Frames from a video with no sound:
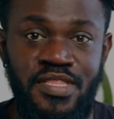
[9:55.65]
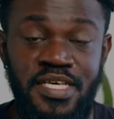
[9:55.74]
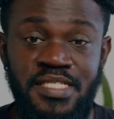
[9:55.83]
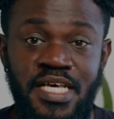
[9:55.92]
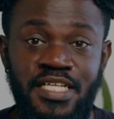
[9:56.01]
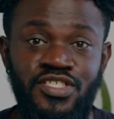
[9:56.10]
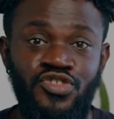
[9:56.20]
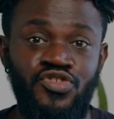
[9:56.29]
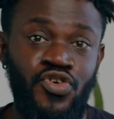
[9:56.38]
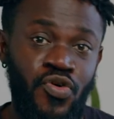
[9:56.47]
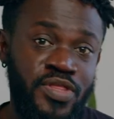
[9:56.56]
The things that
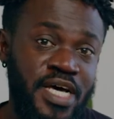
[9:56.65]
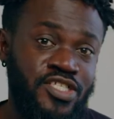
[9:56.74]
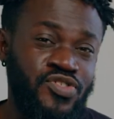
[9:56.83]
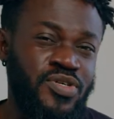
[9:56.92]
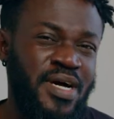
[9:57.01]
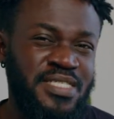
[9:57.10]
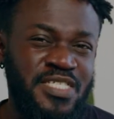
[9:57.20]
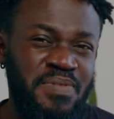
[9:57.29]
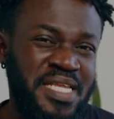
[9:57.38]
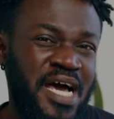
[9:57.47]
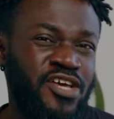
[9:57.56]
you know that you can't
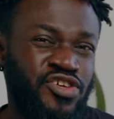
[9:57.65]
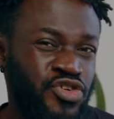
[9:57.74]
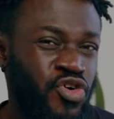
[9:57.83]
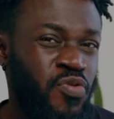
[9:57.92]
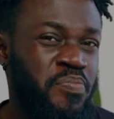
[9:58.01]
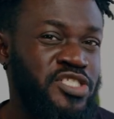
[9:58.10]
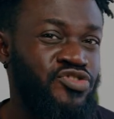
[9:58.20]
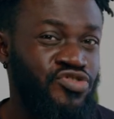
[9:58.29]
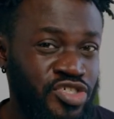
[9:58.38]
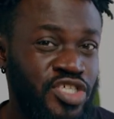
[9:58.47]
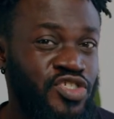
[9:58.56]
explain how you know, but
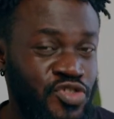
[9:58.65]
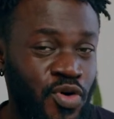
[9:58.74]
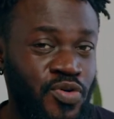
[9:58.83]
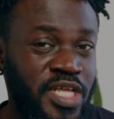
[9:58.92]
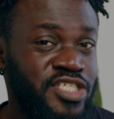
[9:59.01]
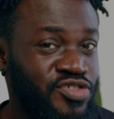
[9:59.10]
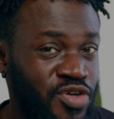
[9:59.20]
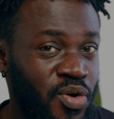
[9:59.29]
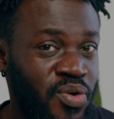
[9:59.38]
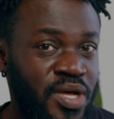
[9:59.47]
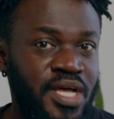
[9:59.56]
you just know that you
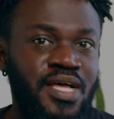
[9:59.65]
know.